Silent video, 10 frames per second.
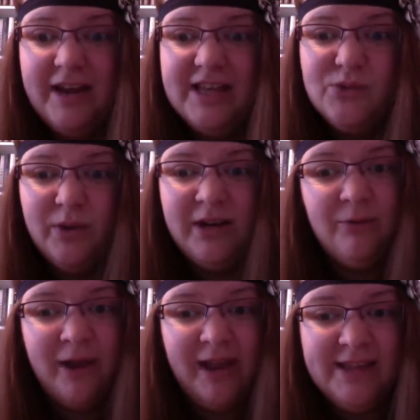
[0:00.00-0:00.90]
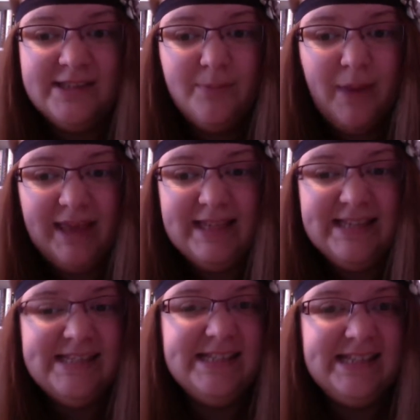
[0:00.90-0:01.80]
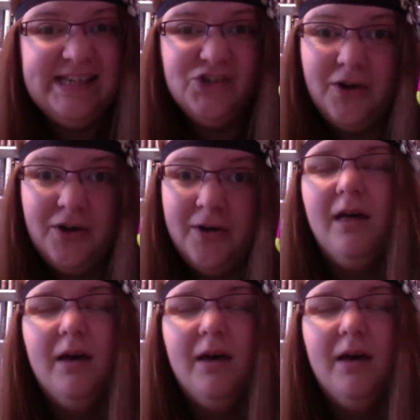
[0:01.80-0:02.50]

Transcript: It's When It Rains by Lisa D. Jong.